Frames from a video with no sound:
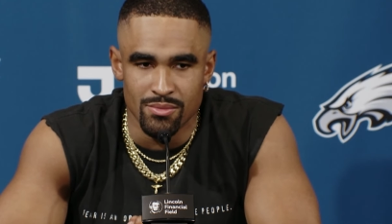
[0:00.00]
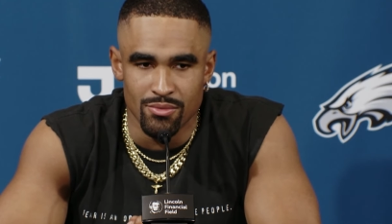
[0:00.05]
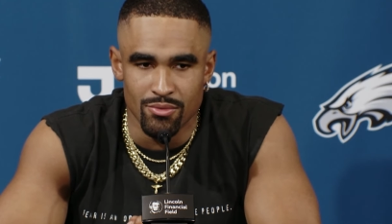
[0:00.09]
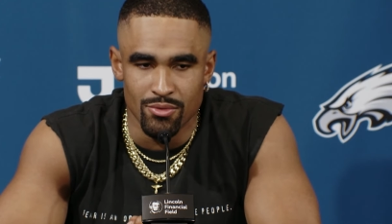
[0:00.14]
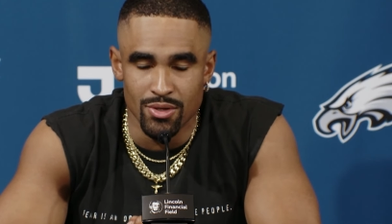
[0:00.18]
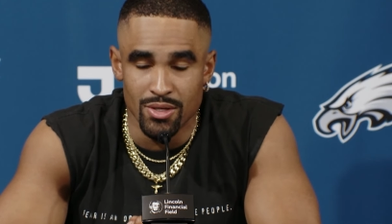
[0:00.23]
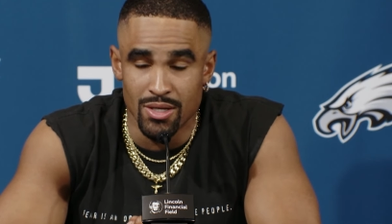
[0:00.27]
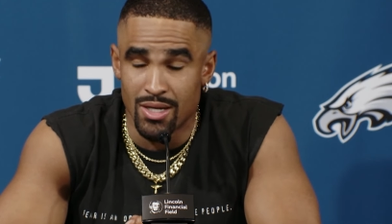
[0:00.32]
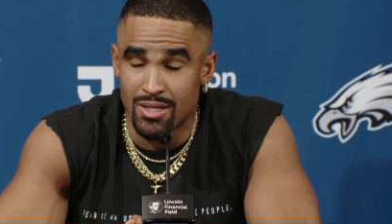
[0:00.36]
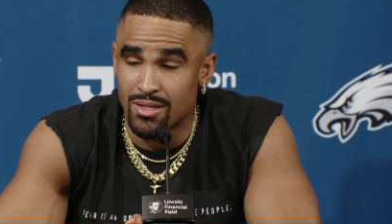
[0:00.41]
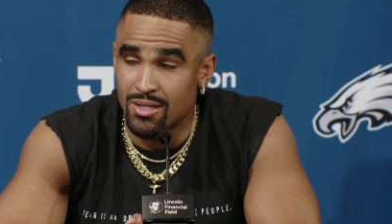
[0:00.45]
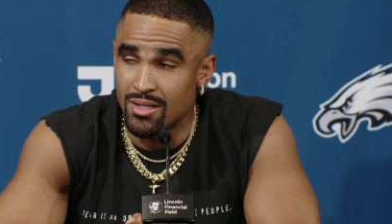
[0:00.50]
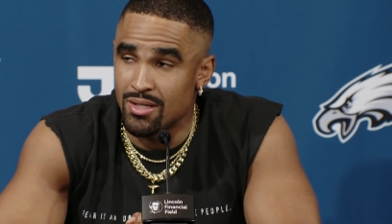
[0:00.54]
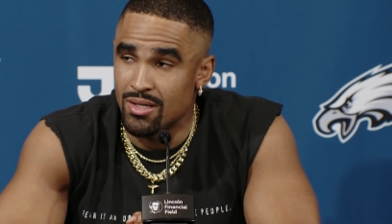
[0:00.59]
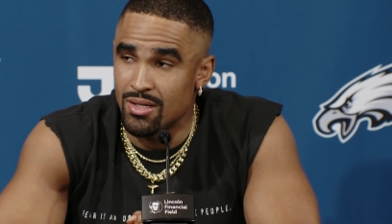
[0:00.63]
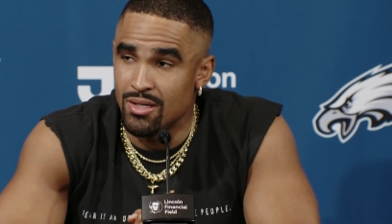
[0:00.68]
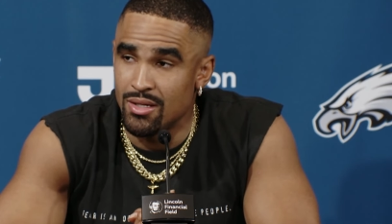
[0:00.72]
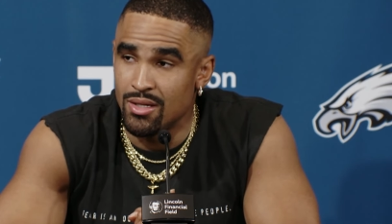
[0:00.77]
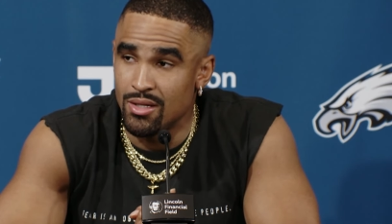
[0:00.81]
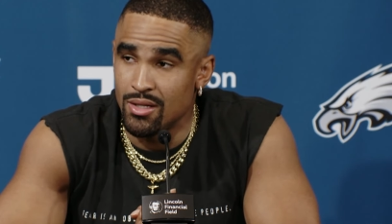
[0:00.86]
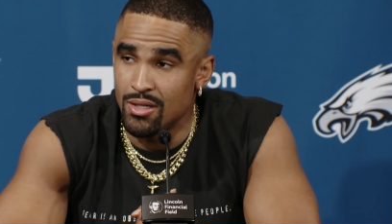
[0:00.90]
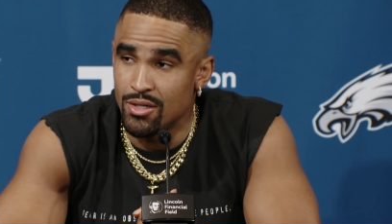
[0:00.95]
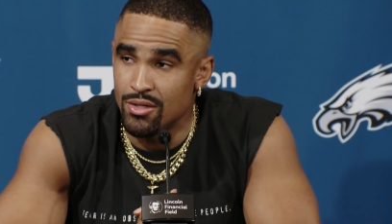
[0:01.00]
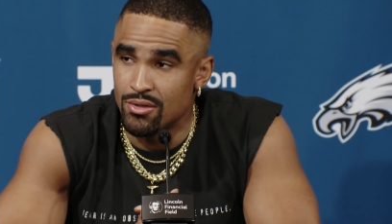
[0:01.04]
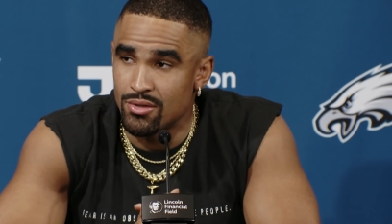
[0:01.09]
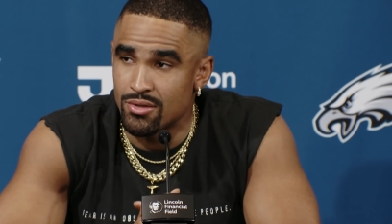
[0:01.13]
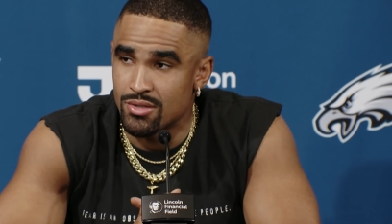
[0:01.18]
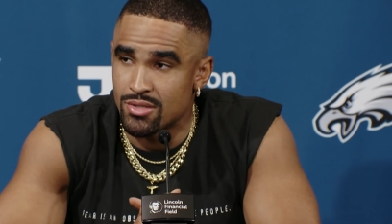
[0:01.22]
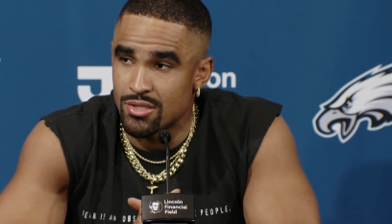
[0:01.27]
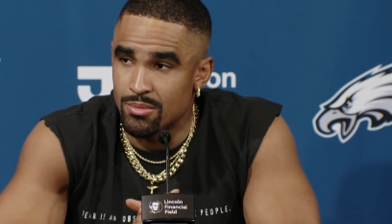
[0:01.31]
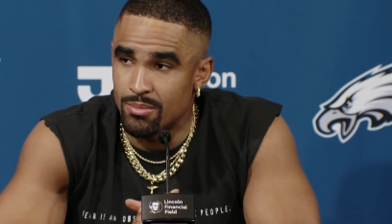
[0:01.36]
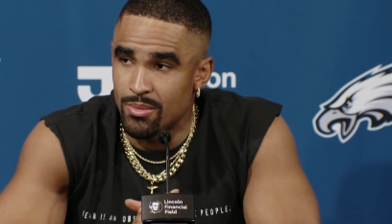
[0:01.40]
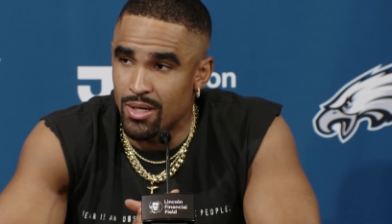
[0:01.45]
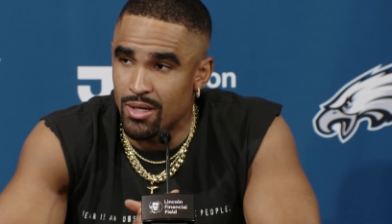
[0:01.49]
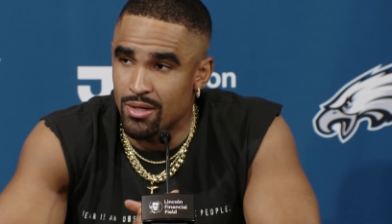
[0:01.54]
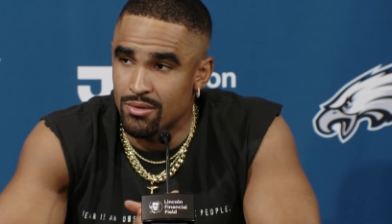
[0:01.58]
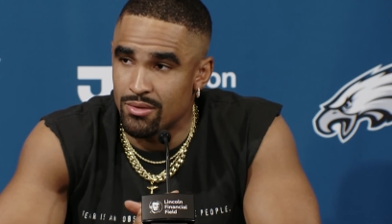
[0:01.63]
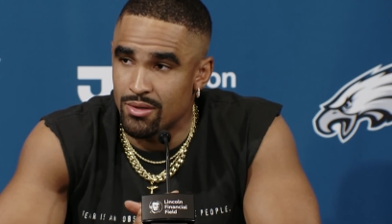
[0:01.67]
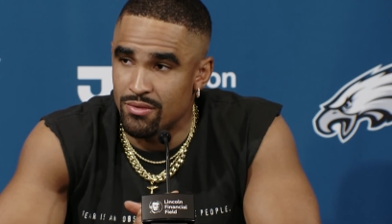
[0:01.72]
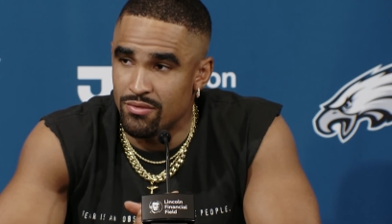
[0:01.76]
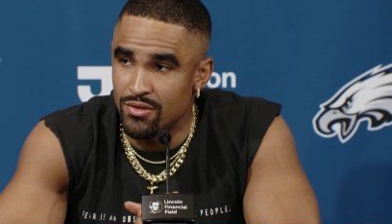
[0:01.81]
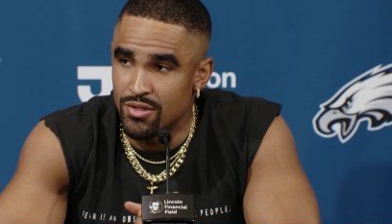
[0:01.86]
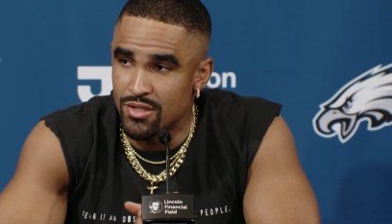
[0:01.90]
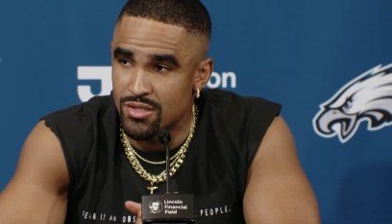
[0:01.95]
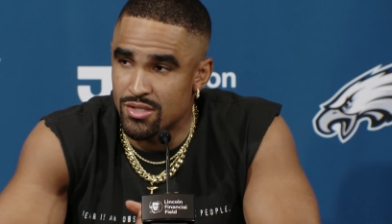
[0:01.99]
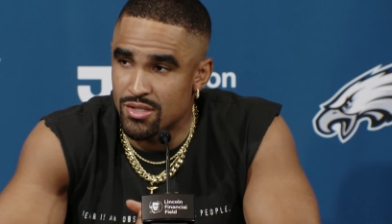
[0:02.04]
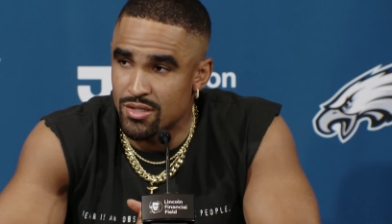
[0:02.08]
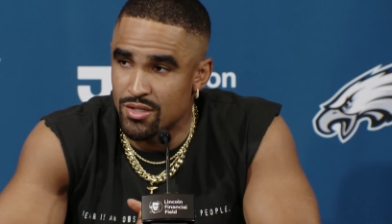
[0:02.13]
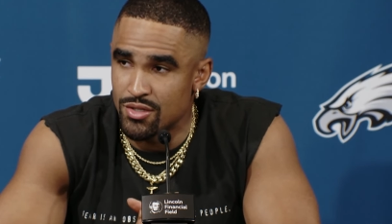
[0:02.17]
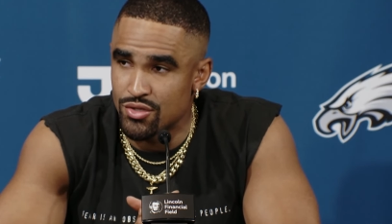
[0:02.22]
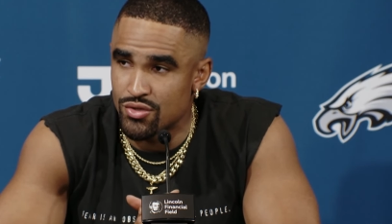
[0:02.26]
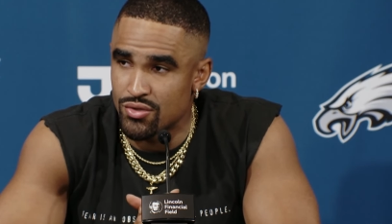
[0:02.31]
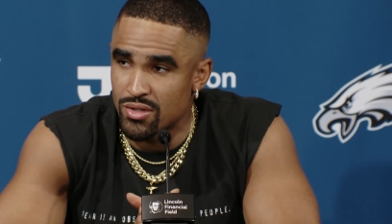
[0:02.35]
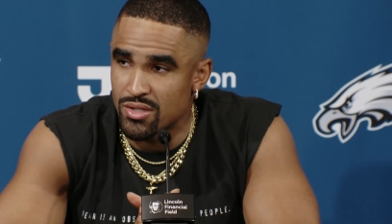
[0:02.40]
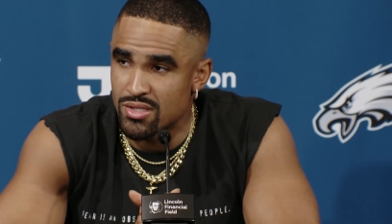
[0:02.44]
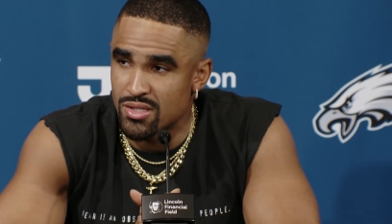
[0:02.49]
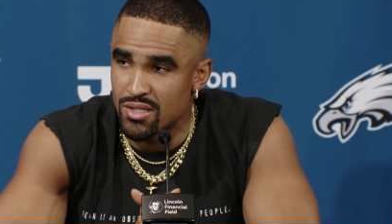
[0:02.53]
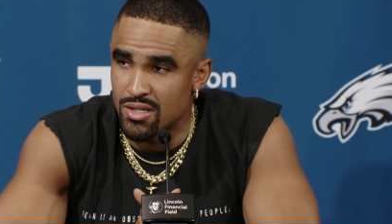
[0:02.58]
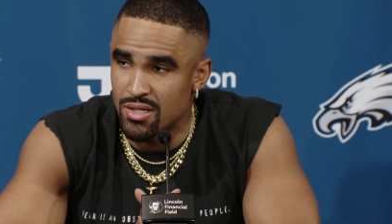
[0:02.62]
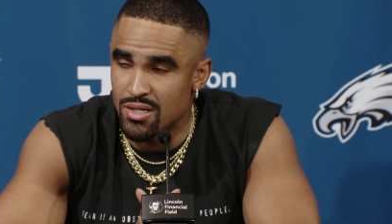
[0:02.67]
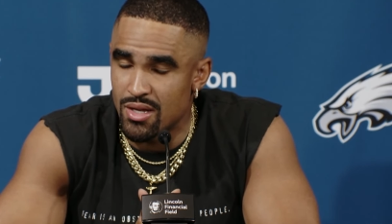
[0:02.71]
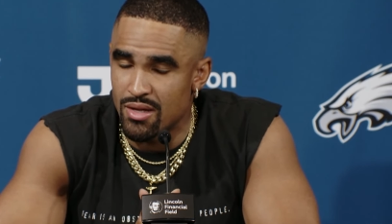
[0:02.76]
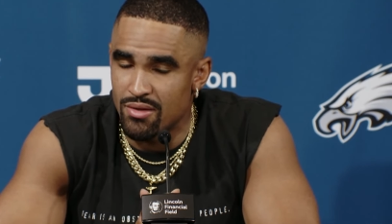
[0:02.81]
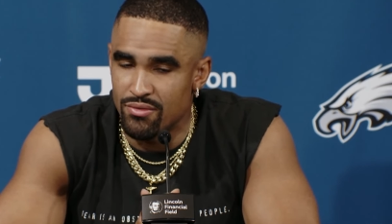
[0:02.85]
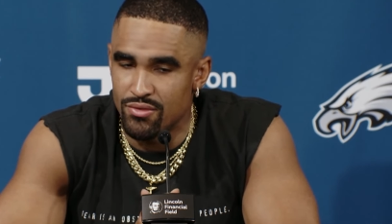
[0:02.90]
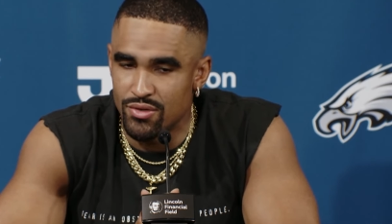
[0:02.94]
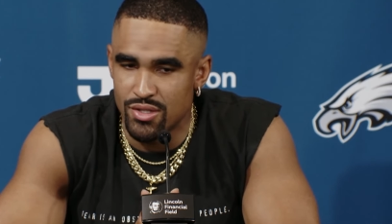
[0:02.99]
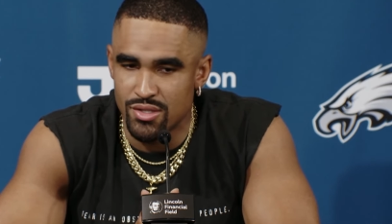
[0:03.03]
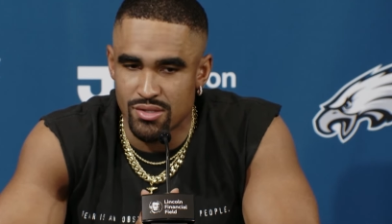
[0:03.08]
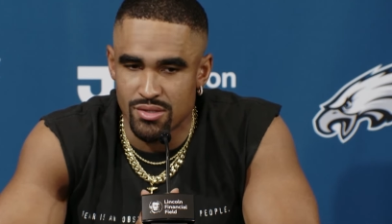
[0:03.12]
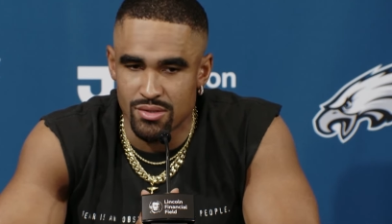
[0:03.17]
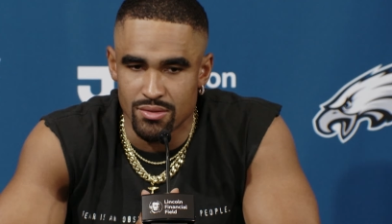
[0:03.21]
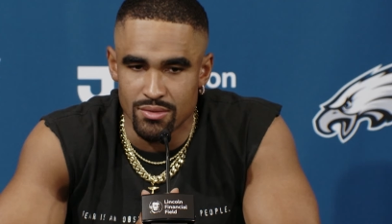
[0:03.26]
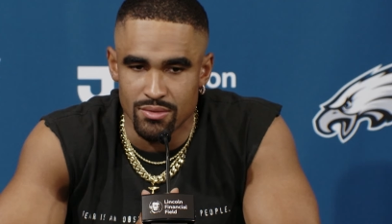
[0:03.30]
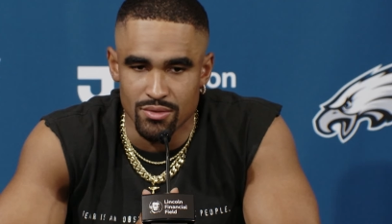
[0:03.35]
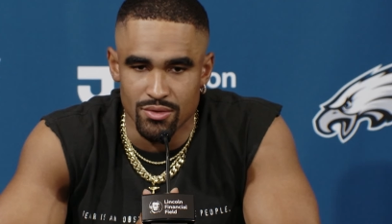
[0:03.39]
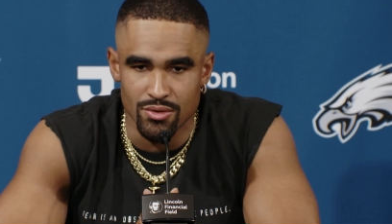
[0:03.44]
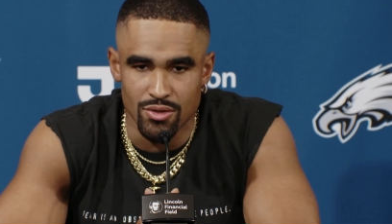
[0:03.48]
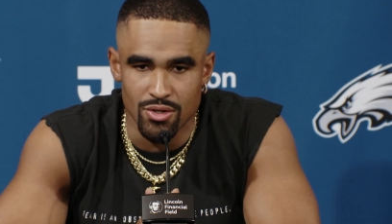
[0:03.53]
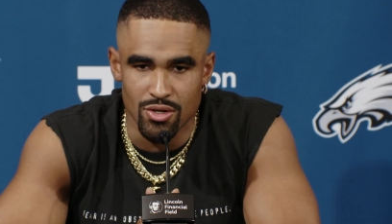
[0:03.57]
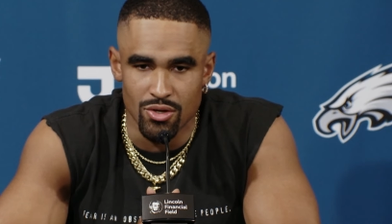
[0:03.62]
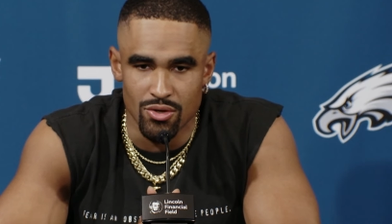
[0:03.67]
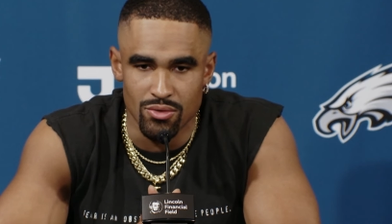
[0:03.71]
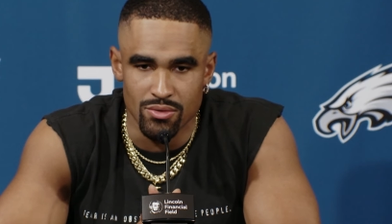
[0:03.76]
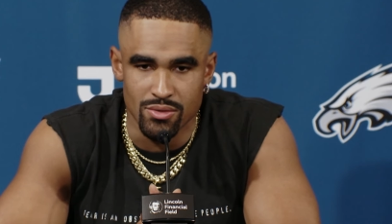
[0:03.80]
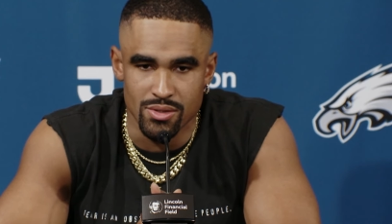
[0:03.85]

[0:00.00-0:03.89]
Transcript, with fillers: really, I think any leader, it's about a vision and trusting in that vision, you know.